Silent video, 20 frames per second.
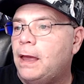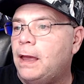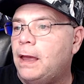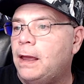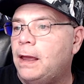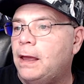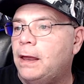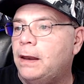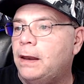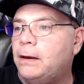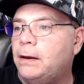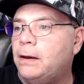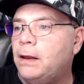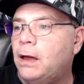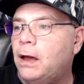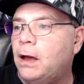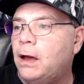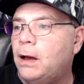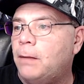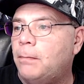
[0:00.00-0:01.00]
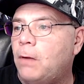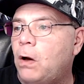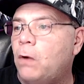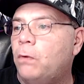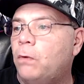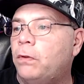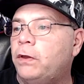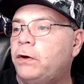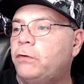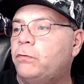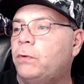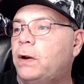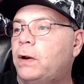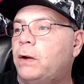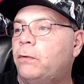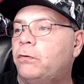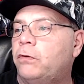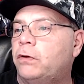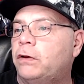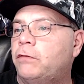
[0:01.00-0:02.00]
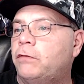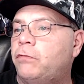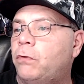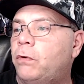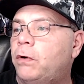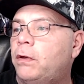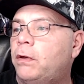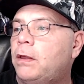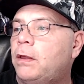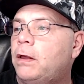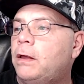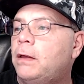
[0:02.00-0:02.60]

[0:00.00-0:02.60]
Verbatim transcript: And um, oh, here's what I was looking for.